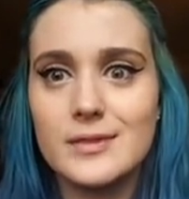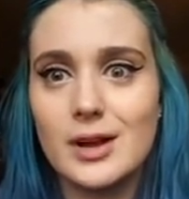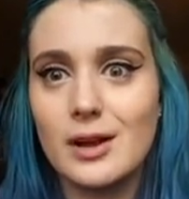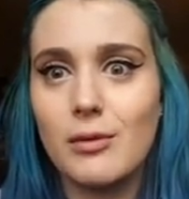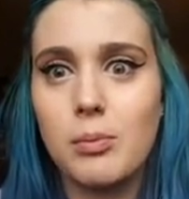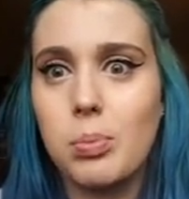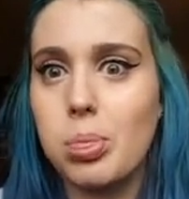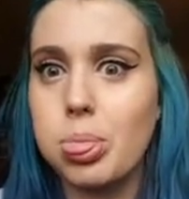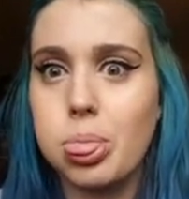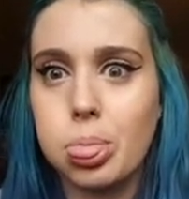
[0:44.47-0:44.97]

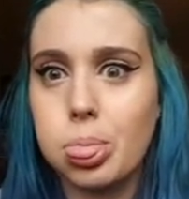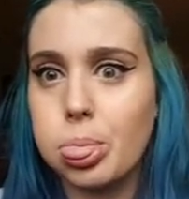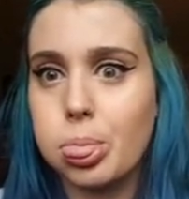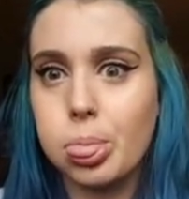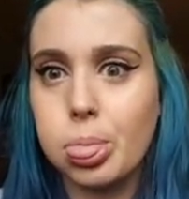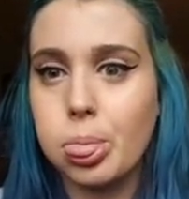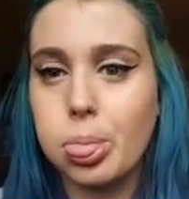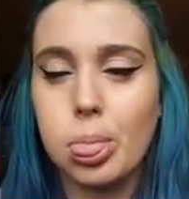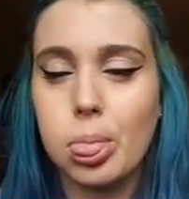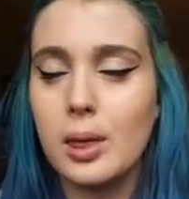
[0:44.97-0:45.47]

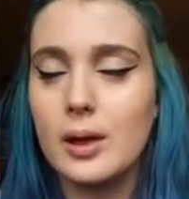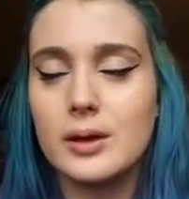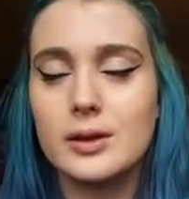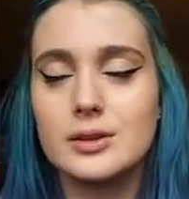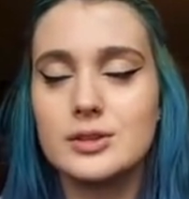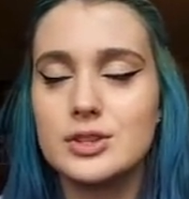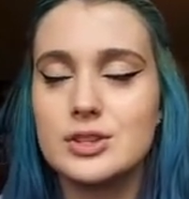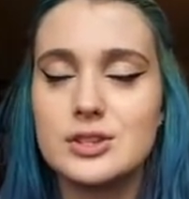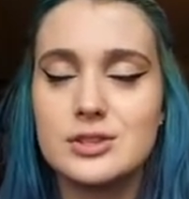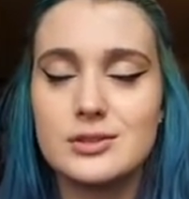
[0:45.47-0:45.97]

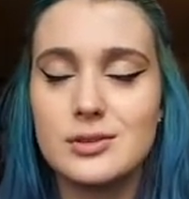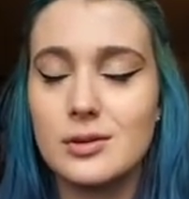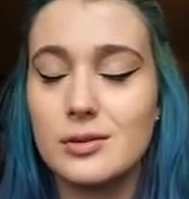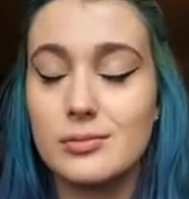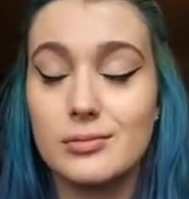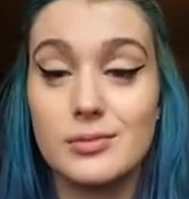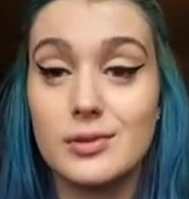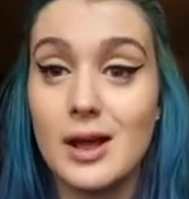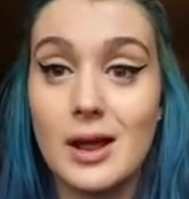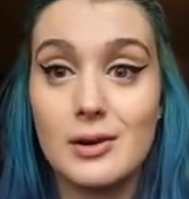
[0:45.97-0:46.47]
just,
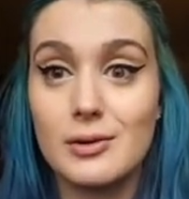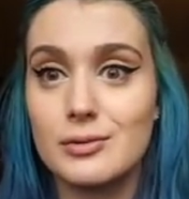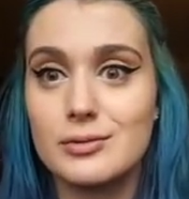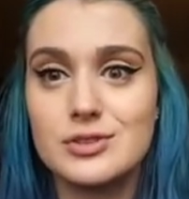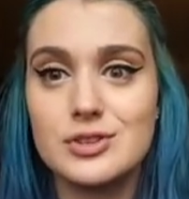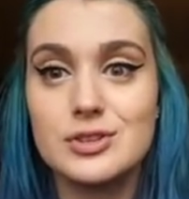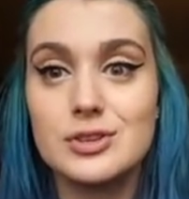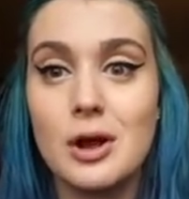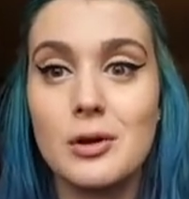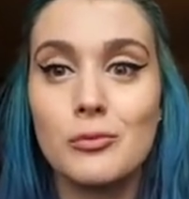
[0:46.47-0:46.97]
I don't know,
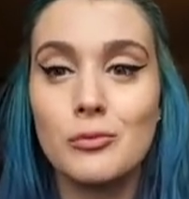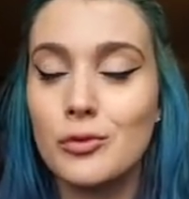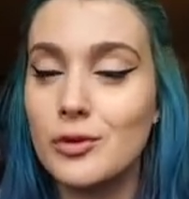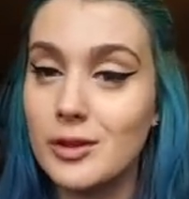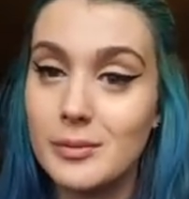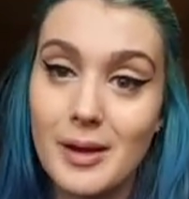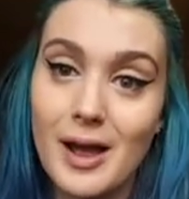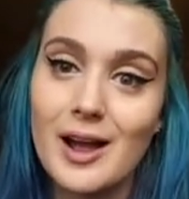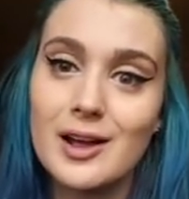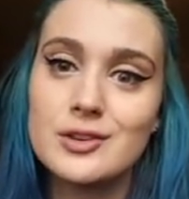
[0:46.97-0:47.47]
it's just coming
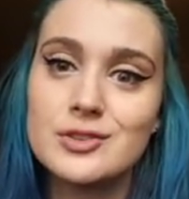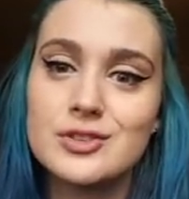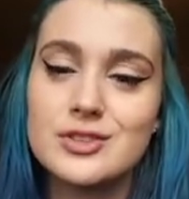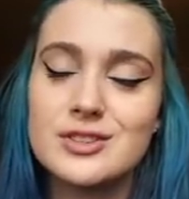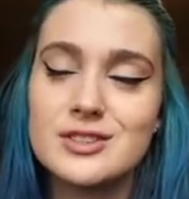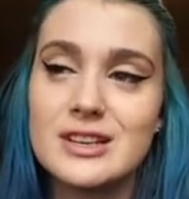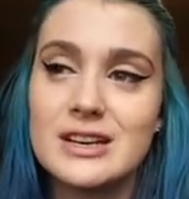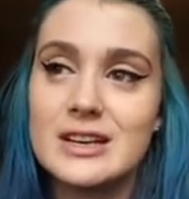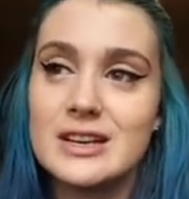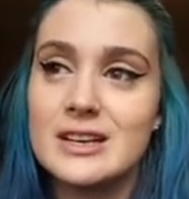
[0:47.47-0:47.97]
really bad.
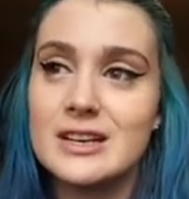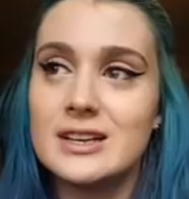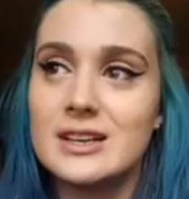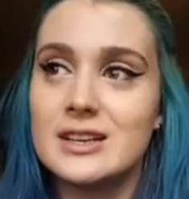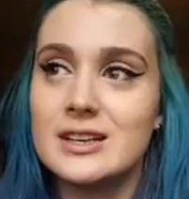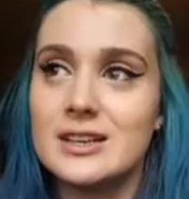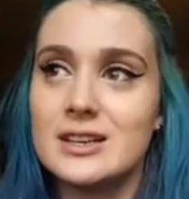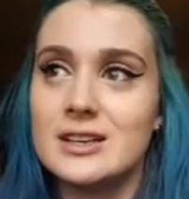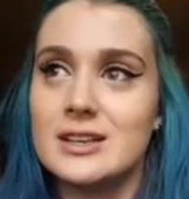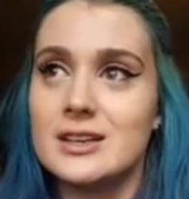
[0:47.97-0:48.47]
Just
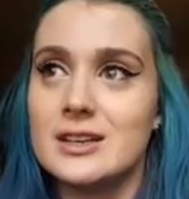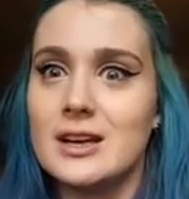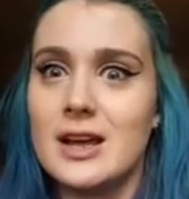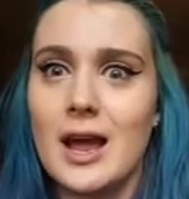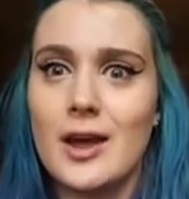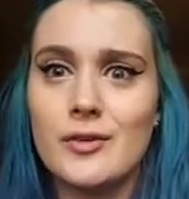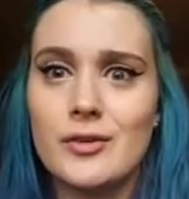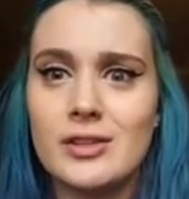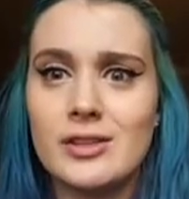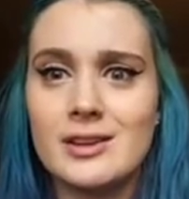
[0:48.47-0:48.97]

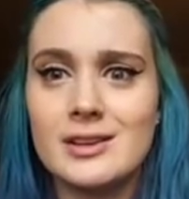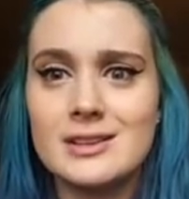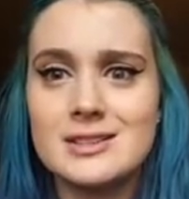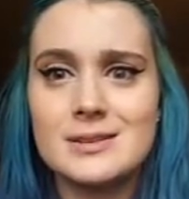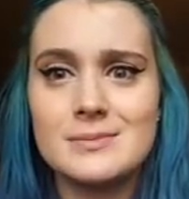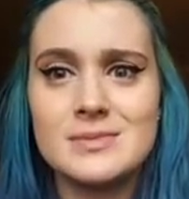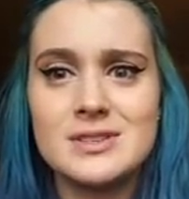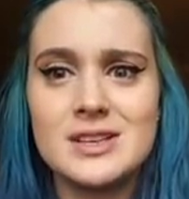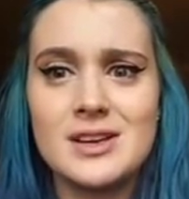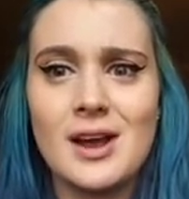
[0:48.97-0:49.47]
everything
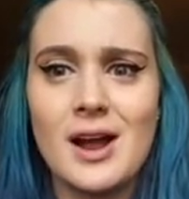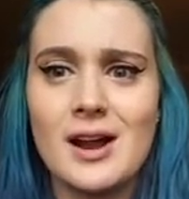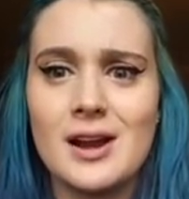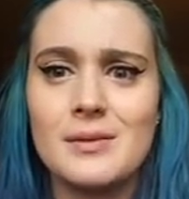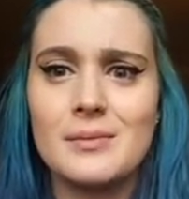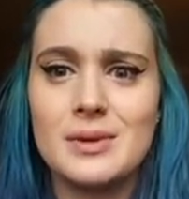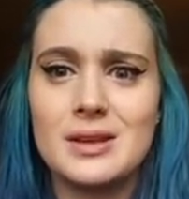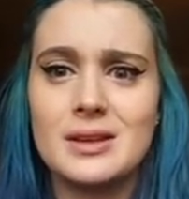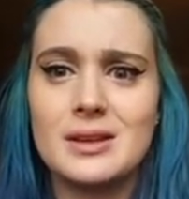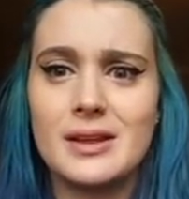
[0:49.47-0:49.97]
seems to kind
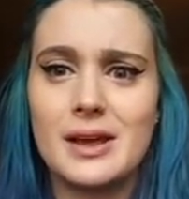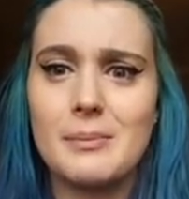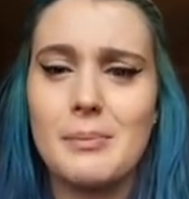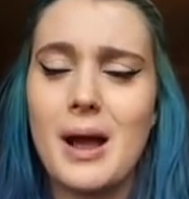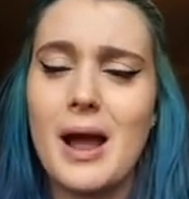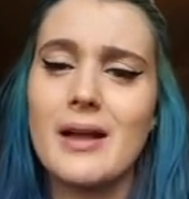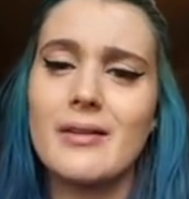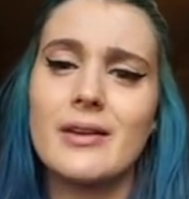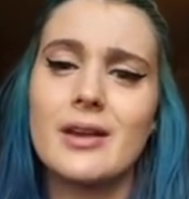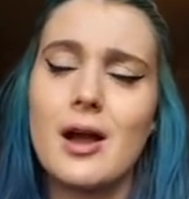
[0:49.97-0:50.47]
of be like
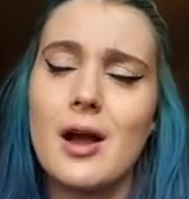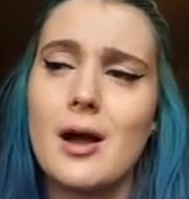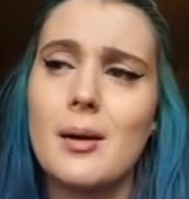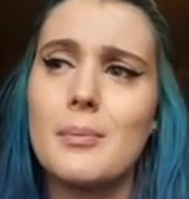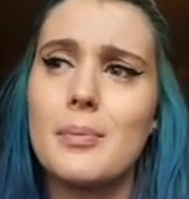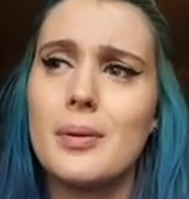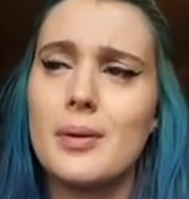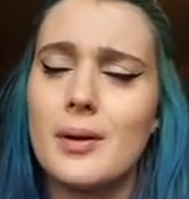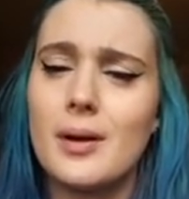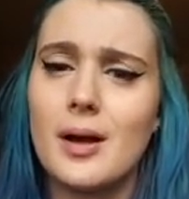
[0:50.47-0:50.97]
piling
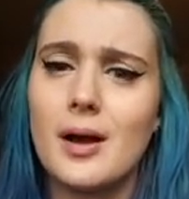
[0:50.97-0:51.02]
up.